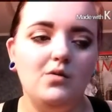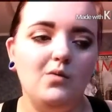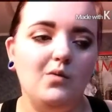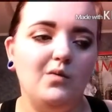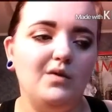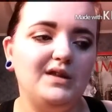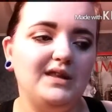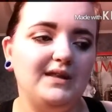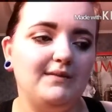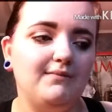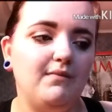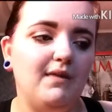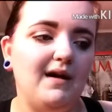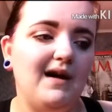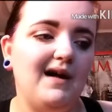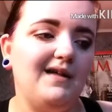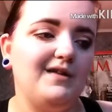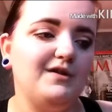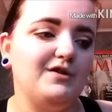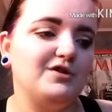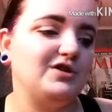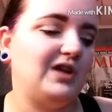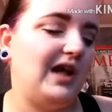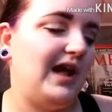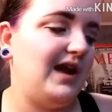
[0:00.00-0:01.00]
with some of my
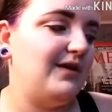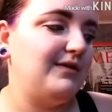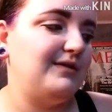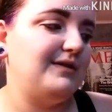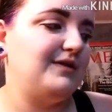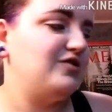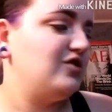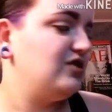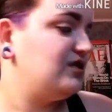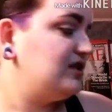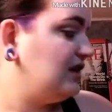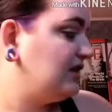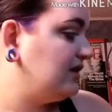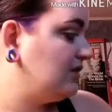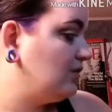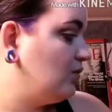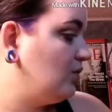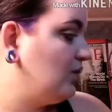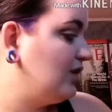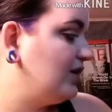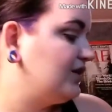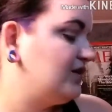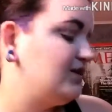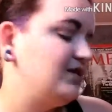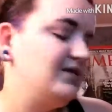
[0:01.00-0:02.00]
other shadows it just doesn't
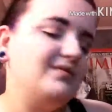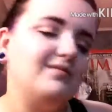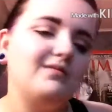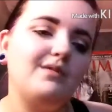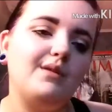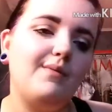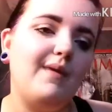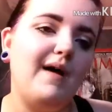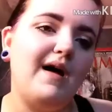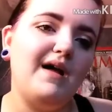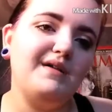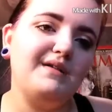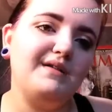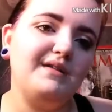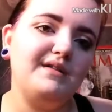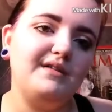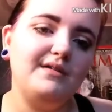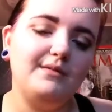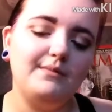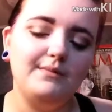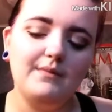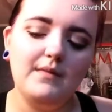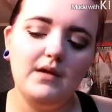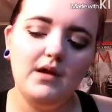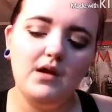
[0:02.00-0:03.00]
work the best.
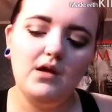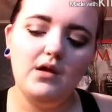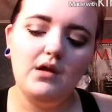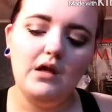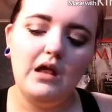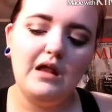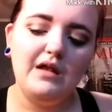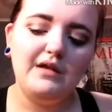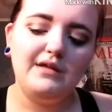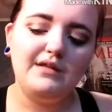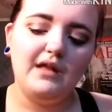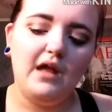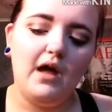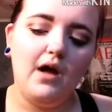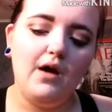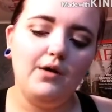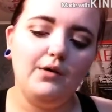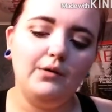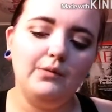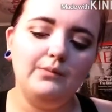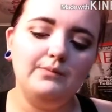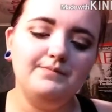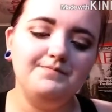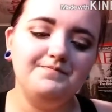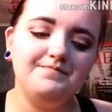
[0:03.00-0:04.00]

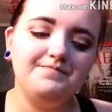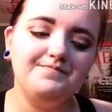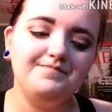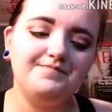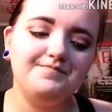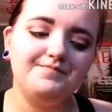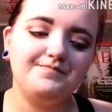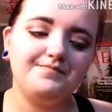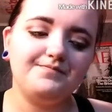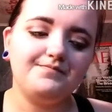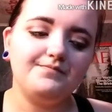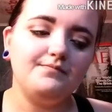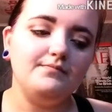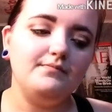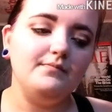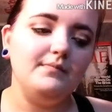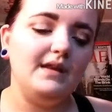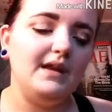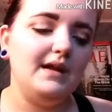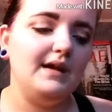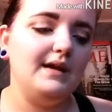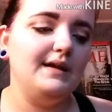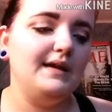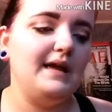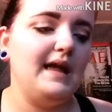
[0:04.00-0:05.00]
So
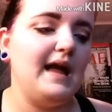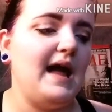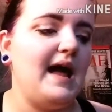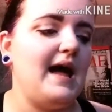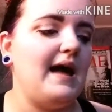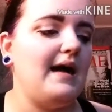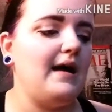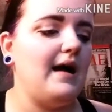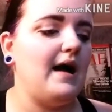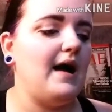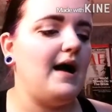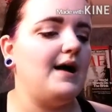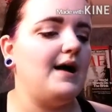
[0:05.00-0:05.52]
yeah,